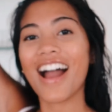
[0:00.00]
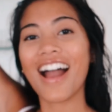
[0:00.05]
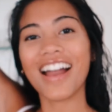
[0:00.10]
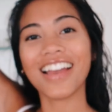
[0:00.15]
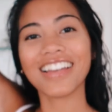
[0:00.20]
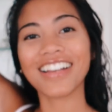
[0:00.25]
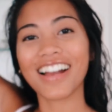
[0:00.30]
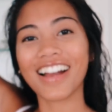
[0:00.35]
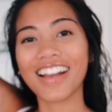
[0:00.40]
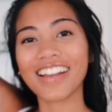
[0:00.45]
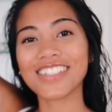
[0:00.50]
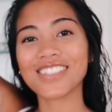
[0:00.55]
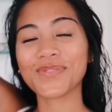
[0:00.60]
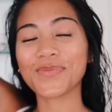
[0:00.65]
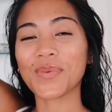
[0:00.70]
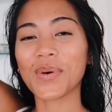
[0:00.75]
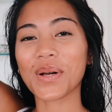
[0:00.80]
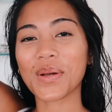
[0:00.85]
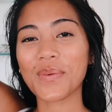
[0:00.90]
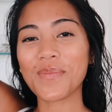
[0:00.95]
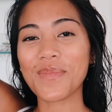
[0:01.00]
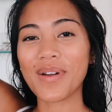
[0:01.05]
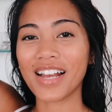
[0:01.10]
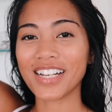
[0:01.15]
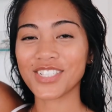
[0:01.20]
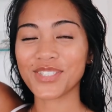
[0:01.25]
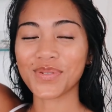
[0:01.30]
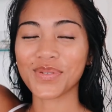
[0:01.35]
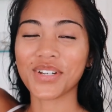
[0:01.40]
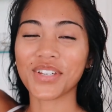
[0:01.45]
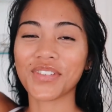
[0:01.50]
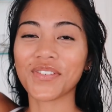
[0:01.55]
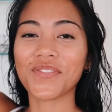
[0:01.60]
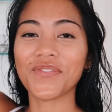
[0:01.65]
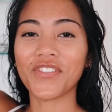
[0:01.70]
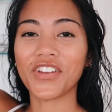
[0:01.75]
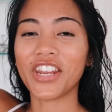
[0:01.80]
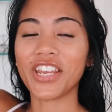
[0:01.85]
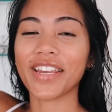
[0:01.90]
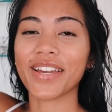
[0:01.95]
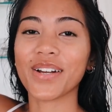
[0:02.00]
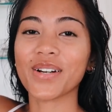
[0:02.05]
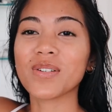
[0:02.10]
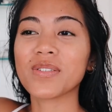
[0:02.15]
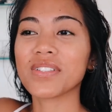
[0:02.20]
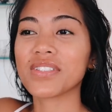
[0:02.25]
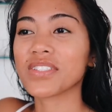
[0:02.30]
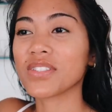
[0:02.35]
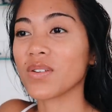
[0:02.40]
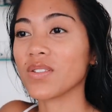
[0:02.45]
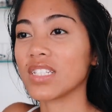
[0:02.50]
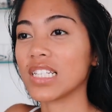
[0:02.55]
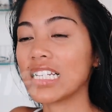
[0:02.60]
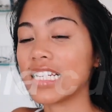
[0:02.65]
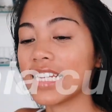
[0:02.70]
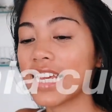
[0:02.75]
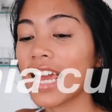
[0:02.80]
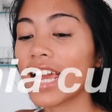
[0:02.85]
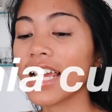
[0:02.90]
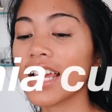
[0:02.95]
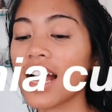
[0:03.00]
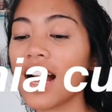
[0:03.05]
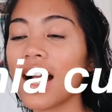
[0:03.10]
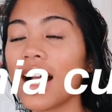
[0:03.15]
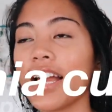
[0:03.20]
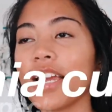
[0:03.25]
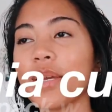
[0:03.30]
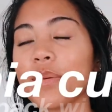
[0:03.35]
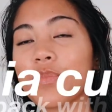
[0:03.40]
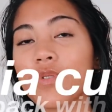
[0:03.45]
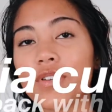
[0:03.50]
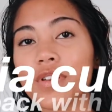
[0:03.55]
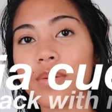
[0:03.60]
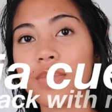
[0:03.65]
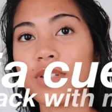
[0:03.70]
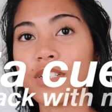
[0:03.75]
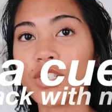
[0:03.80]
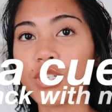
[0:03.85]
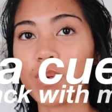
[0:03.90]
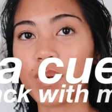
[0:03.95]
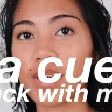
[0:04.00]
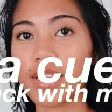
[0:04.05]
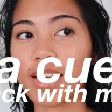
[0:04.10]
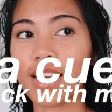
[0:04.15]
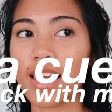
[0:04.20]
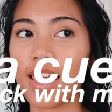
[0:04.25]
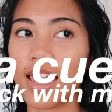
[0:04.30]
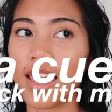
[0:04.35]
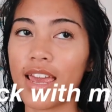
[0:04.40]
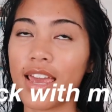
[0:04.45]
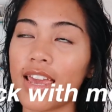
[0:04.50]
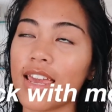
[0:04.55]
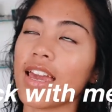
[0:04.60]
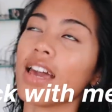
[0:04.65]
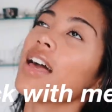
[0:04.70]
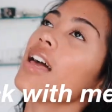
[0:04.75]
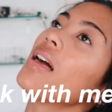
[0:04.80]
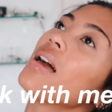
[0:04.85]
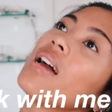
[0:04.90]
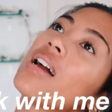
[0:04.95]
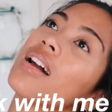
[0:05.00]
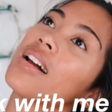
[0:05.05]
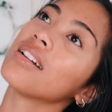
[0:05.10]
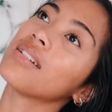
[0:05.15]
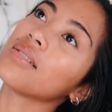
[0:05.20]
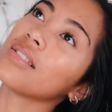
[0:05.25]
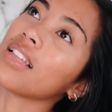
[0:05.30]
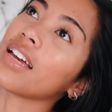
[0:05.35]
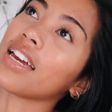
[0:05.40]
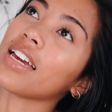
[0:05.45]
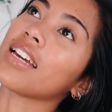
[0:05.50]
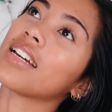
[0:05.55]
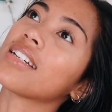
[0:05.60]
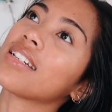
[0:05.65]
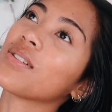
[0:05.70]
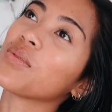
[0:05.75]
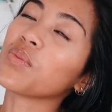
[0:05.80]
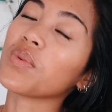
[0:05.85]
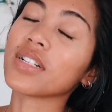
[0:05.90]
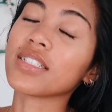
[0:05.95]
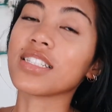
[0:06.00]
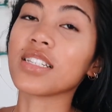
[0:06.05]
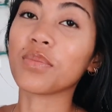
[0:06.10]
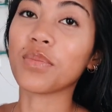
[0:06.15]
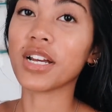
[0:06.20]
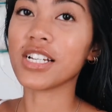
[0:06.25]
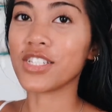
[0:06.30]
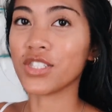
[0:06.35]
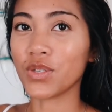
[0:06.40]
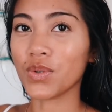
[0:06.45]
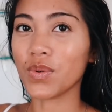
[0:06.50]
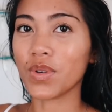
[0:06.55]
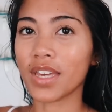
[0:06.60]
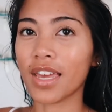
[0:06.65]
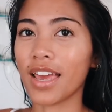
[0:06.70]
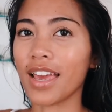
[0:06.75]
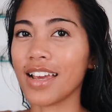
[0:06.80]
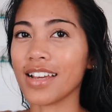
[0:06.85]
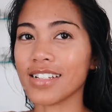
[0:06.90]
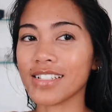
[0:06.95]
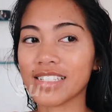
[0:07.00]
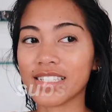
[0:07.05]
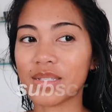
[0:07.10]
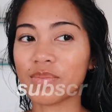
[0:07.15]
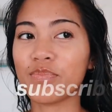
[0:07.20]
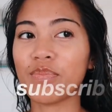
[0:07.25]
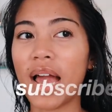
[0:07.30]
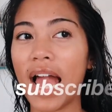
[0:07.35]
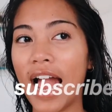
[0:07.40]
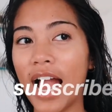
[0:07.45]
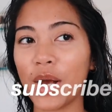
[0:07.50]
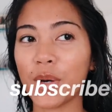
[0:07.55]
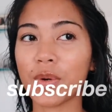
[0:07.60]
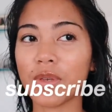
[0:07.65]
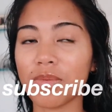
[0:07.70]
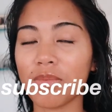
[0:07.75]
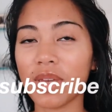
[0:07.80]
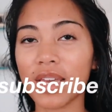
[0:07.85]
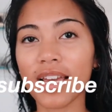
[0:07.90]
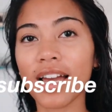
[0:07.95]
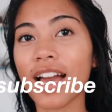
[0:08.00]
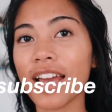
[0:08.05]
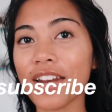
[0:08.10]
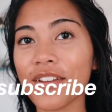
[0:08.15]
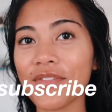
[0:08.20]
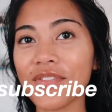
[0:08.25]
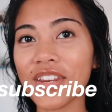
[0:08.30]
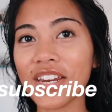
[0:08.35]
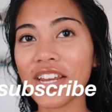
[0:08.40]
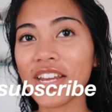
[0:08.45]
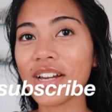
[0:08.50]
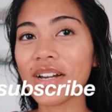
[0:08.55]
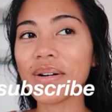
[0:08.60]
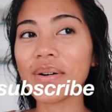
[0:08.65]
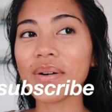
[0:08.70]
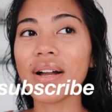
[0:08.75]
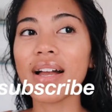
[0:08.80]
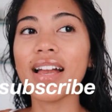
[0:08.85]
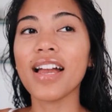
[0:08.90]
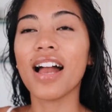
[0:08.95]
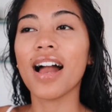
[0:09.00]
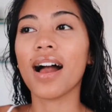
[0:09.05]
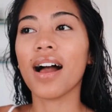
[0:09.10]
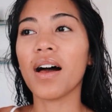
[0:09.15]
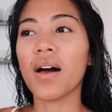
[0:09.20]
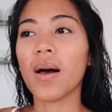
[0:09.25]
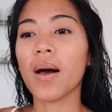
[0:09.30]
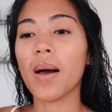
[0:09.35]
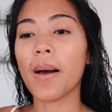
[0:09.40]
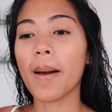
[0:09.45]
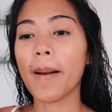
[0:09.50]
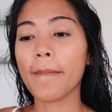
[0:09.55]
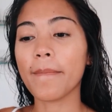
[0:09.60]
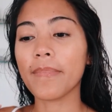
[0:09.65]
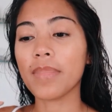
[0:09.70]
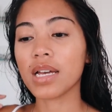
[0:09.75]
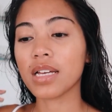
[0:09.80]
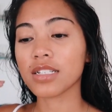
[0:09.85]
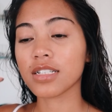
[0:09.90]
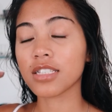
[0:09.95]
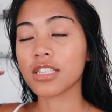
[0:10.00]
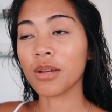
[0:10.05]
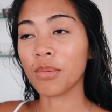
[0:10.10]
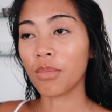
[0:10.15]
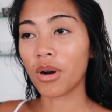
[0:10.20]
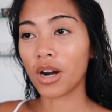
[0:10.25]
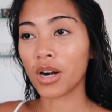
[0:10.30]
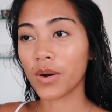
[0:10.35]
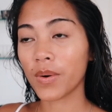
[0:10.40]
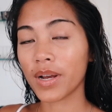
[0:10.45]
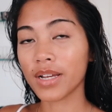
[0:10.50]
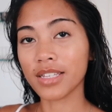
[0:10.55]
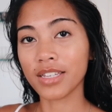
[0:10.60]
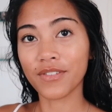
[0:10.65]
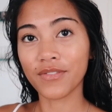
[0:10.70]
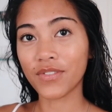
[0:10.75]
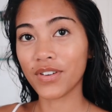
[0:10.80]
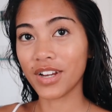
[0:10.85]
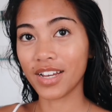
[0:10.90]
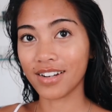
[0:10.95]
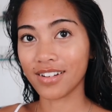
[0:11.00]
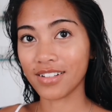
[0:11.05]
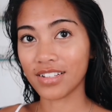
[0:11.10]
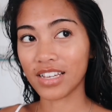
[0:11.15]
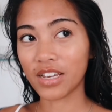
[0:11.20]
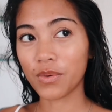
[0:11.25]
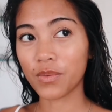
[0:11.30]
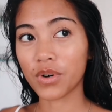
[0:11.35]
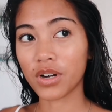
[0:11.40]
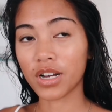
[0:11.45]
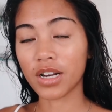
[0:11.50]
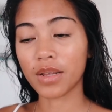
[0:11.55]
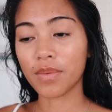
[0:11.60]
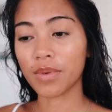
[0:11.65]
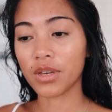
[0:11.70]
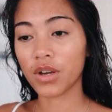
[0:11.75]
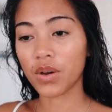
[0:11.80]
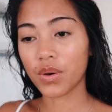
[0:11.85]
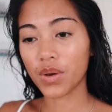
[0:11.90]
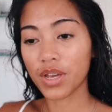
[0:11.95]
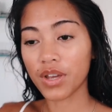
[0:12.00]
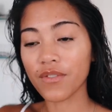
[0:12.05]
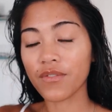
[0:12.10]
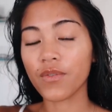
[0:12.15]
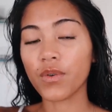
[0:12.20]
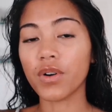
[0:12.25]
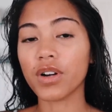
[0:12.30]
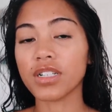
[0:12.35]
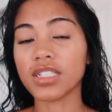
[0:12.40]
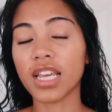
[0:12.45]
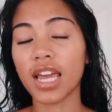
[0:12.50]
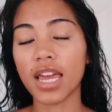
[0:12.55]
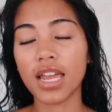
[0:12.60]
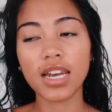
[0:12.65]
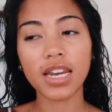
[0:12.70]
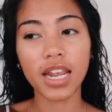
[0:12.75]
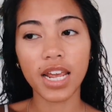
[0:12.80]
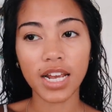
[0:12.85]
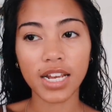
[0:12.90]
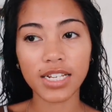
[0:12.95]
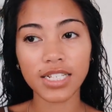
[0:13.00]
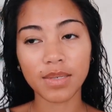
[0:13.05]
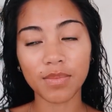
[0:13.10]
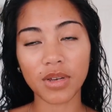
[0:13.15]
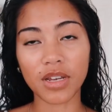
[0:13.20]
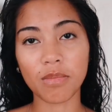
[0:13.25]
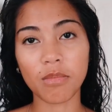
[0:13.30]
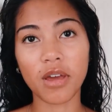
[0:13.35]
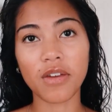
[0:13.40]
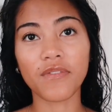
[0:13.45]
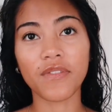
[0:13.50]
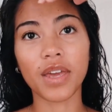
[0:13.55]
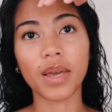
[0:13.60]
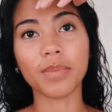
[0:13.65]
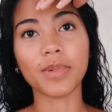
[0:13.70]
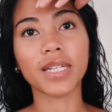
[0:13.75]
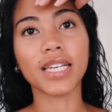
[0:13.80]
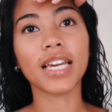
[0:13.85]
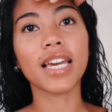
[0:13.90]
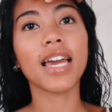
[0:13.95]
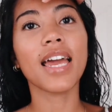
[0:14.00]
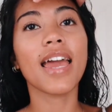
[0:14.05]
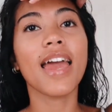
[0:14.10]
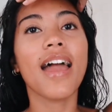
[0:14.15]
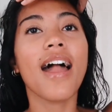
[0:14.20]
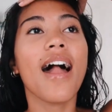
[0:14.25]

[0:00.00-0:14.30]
Hi guys, welcome back to another video. So today I am going to be doing a like what's in my suitcase pack with me kind of video. Tomorrow I leave for Italy. We're going to be going for 10 days, me and my family,